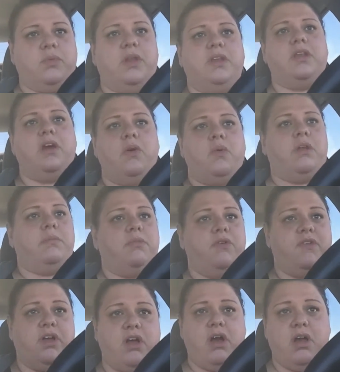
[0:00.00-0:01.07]
window and
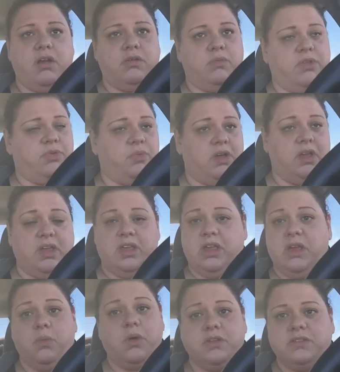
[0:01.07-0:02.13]
moving on with what
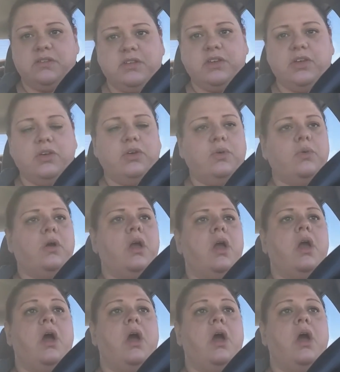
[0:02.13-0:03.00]
he wants to do,